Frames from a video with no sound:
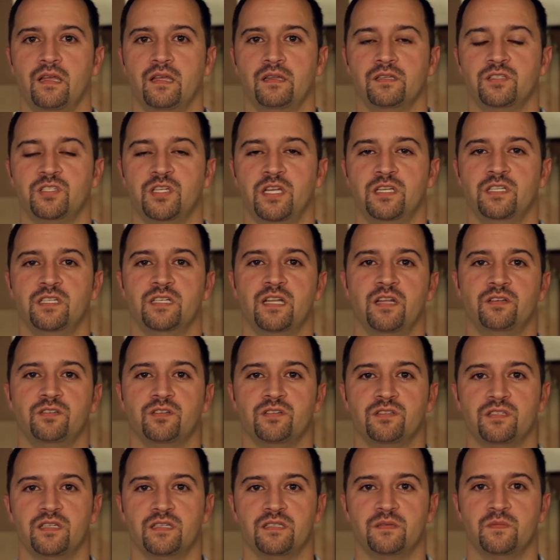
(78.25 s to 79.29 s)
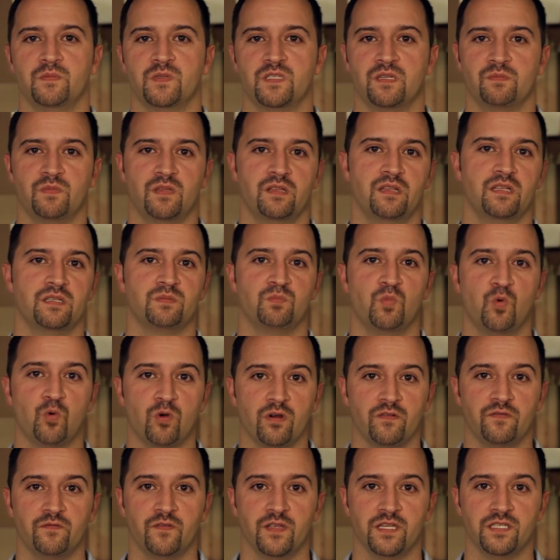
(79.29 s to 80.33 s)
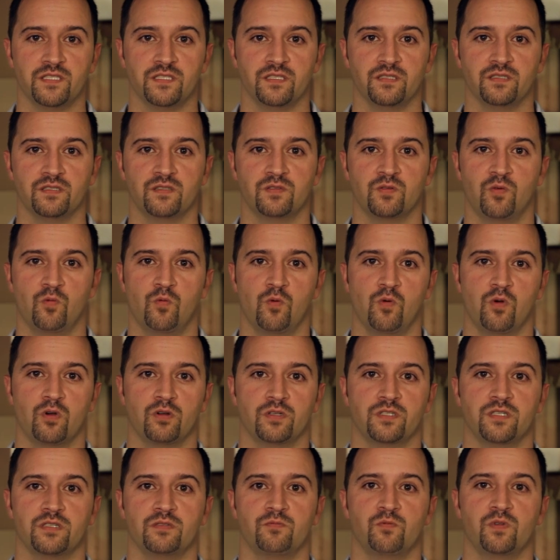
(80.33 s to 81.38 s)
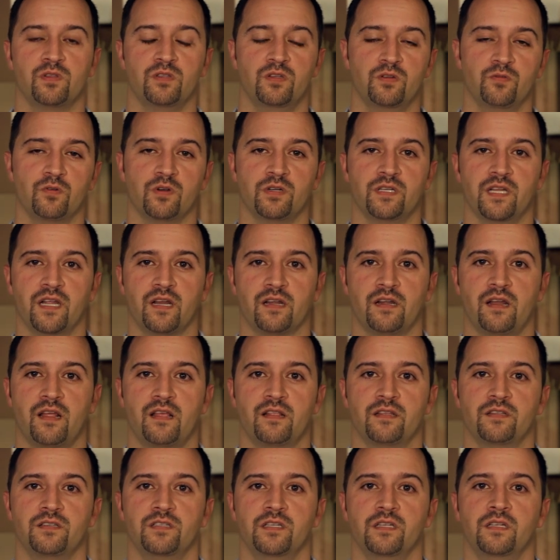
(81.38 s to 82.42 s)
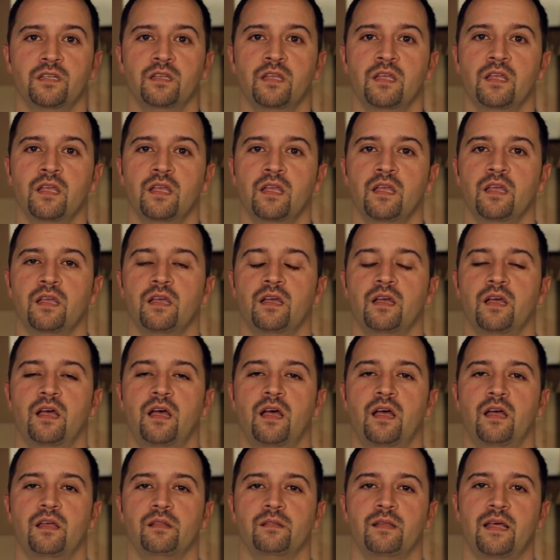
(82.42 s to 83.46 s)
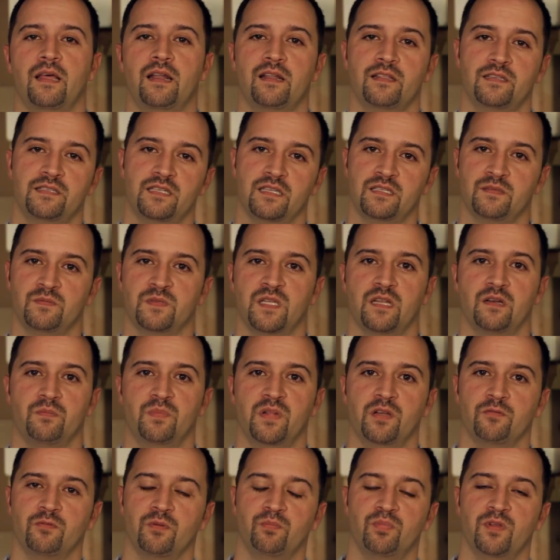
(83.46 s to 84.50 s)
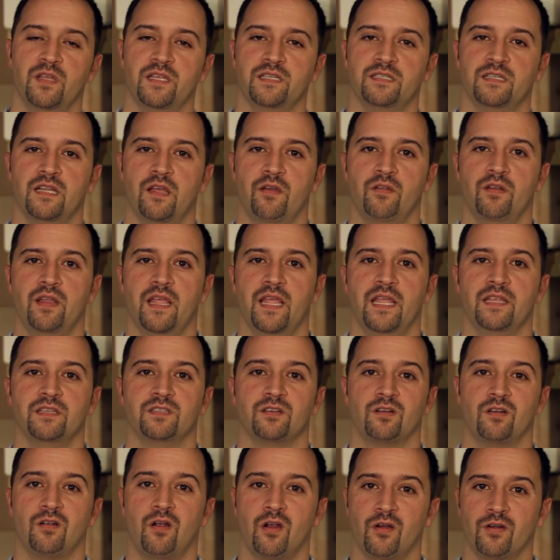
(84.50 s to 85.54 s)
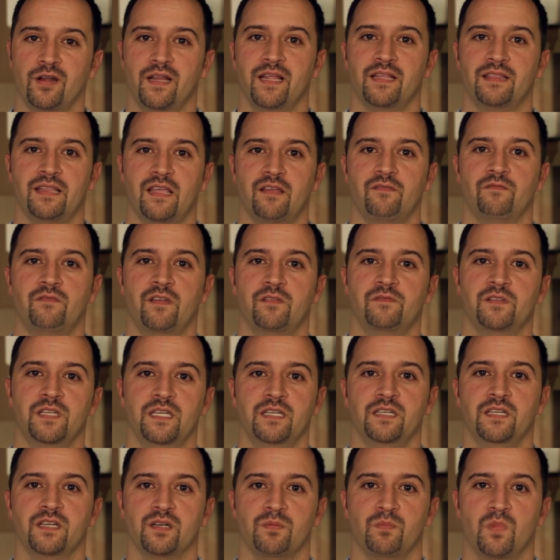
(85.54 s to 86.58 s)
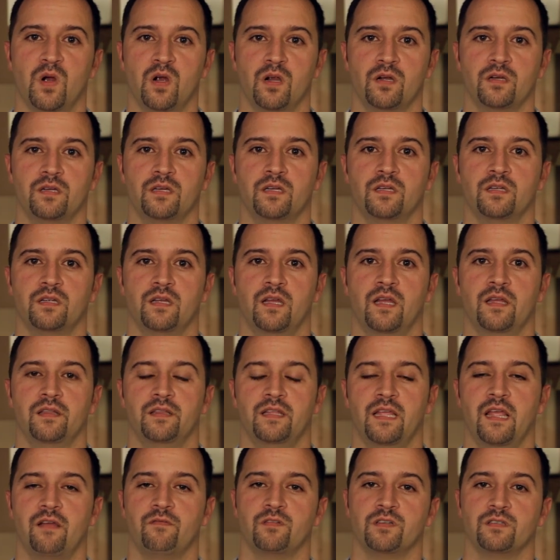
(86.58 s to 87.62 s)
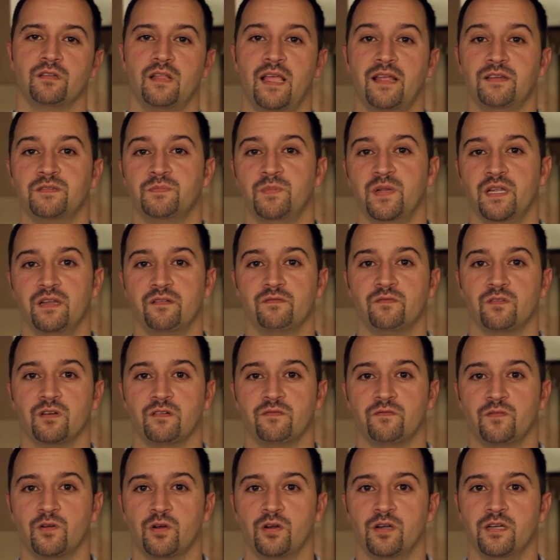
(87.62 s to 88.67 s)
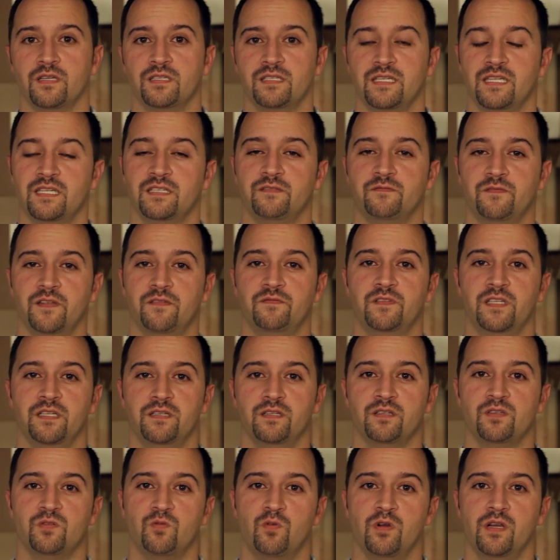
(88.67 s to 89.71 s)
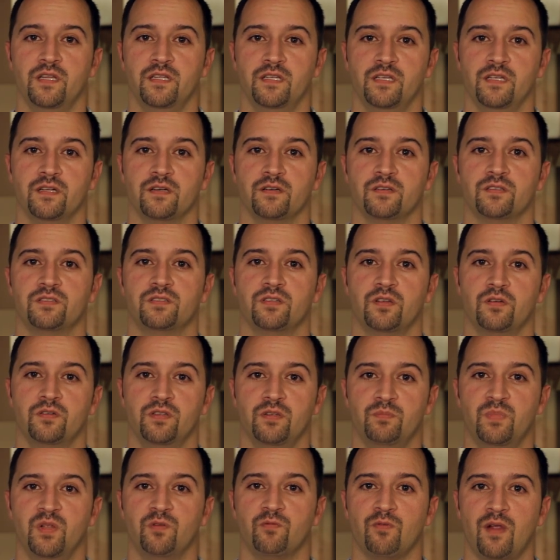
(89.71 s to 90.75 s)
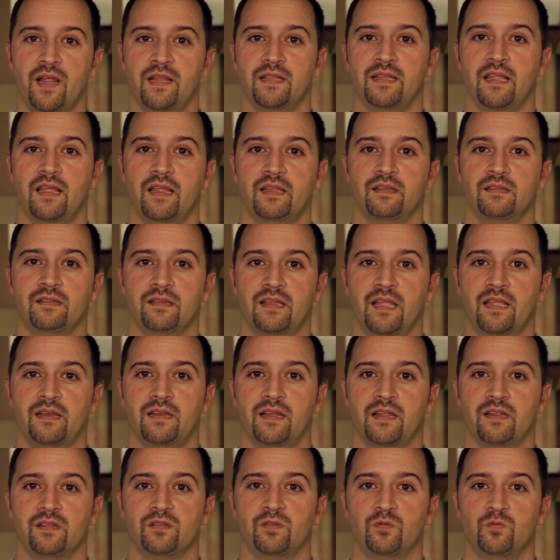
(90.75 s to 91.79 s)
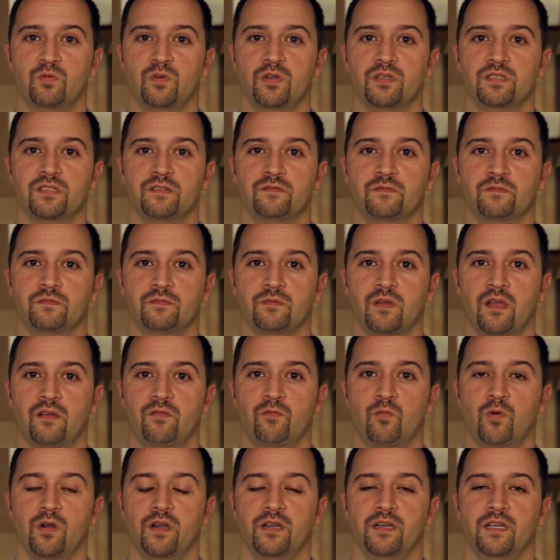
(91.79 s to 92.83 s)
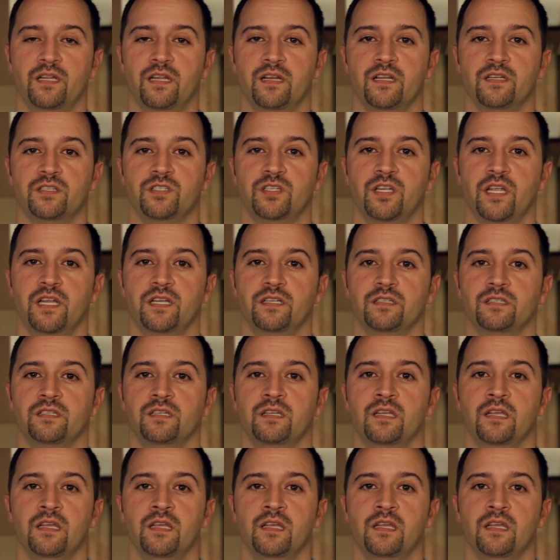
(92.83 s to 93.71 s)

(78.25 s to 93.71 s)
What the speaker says: changing out your system to something that's more efficient or just with newer technology. A lot of the systems that are being replaced nowadays are already at that 15-year mark. The average lifespan for a furnace is 15 to 20 years, so you'd be right in that neck of the woods of wanting to get it changed.